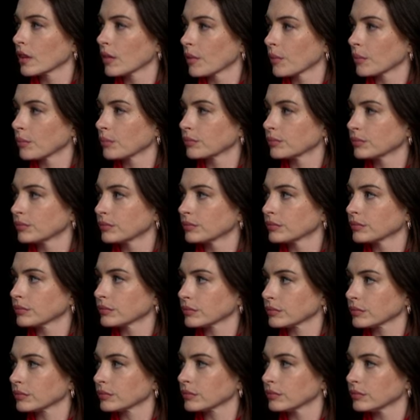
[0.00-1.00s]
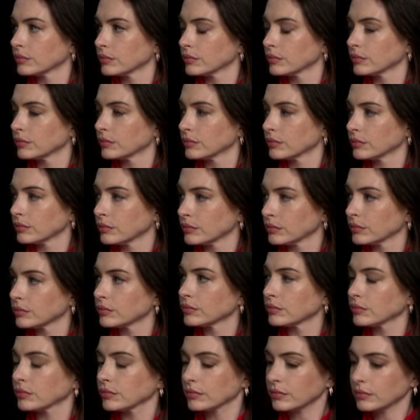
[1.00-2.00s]

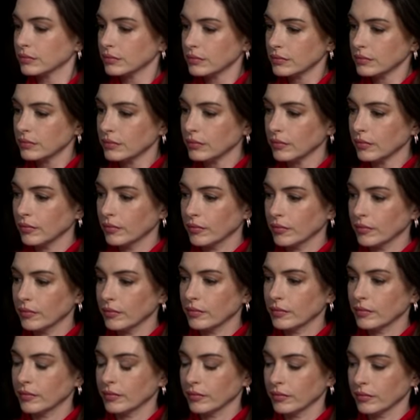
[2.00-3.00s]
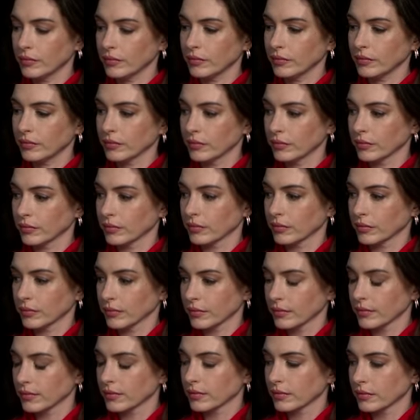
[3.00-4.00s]

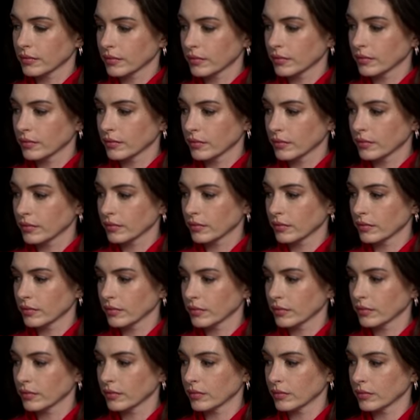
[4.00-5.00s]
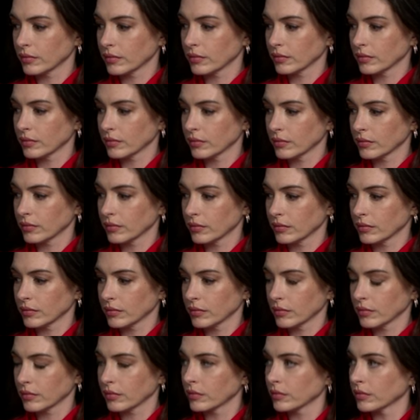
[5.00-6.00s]

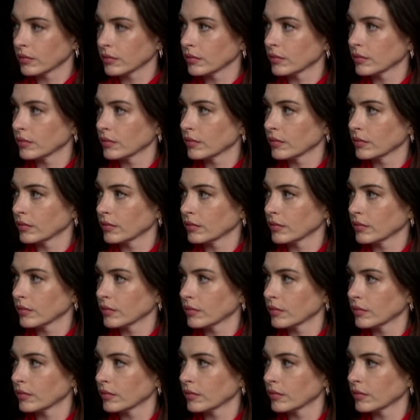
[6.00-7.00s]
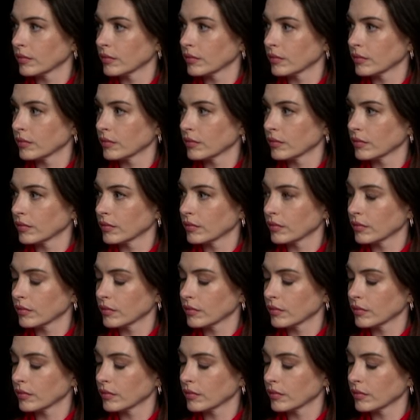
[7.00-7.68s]
The person shown says nothing.